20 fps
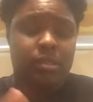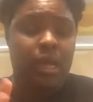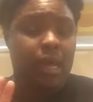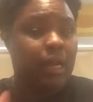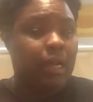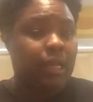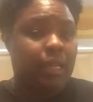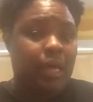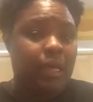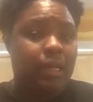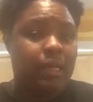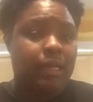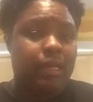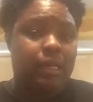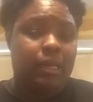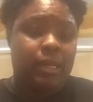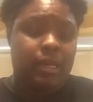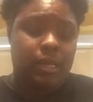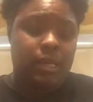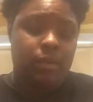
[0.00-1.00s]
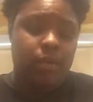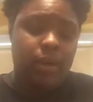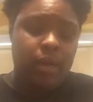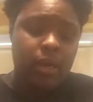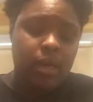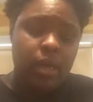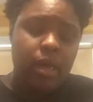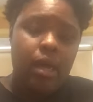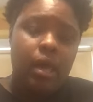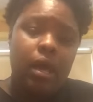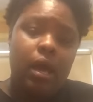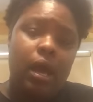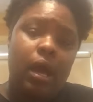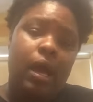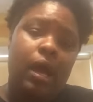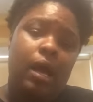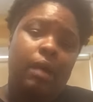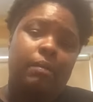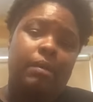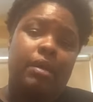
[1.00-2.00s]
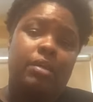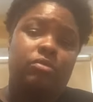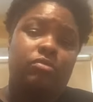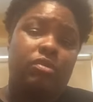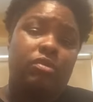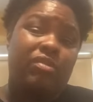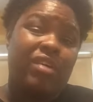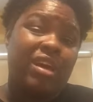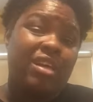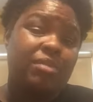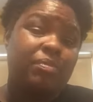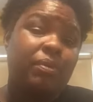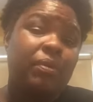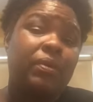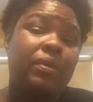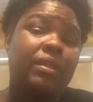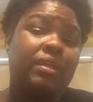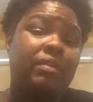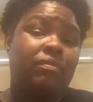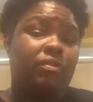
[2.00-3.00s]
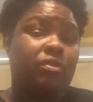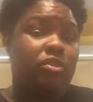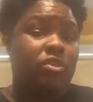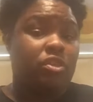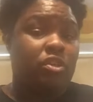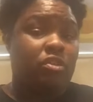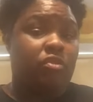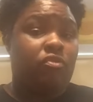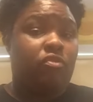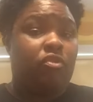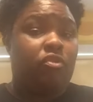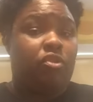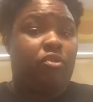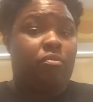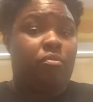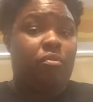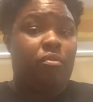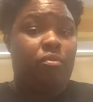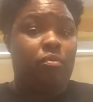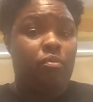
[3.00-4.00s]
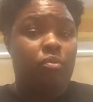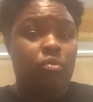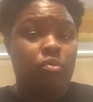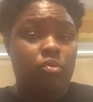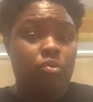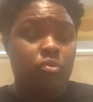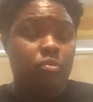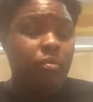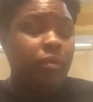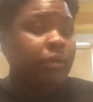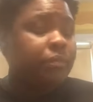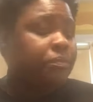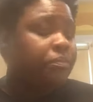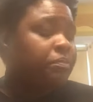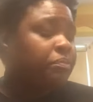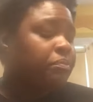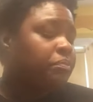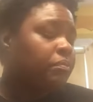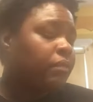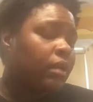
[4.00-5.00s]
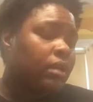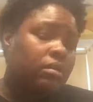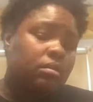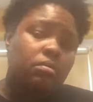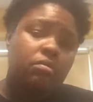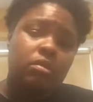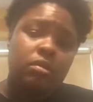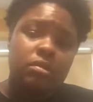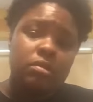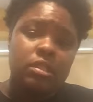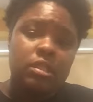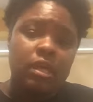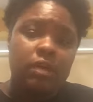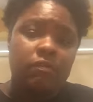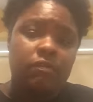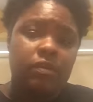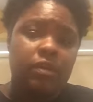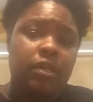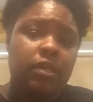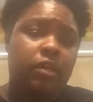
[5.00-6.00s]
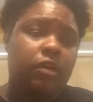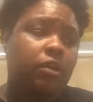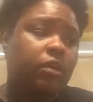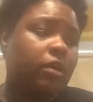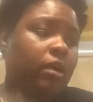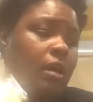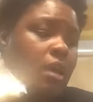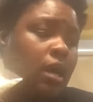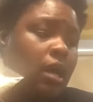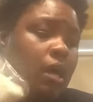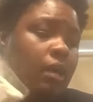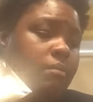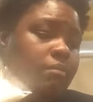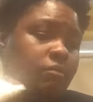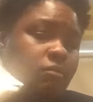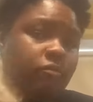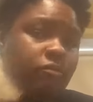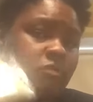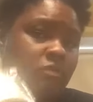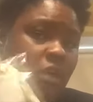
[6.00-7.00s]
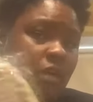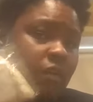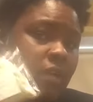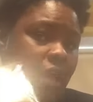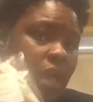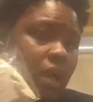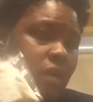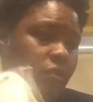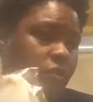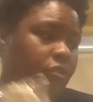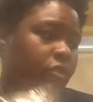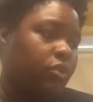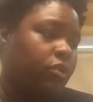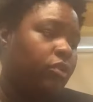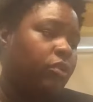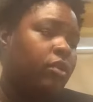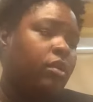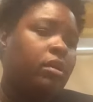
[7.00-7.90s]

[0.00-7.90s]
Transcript: Not a lot in it anyway. It has red raspberry leaf, which is good for your womb. Some good stuff in here. Very helpful.